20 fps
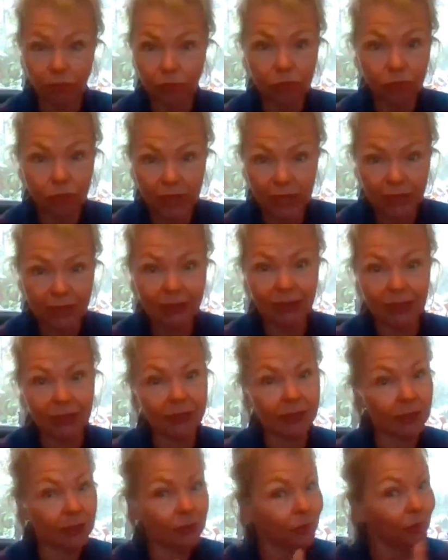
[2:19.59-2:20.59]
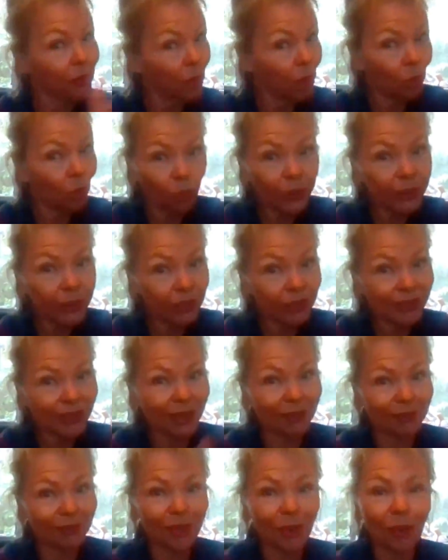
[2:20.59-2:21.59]
through anything. So we just
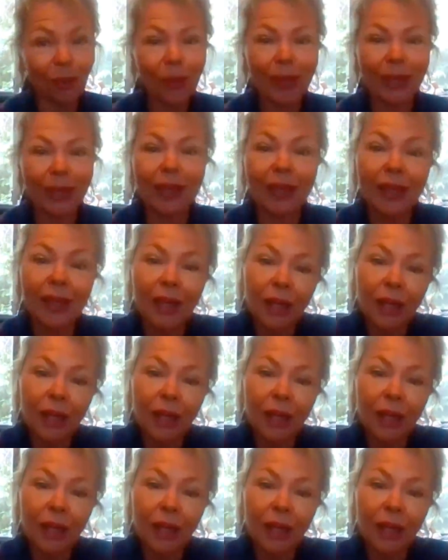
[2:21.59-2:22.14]
kept going.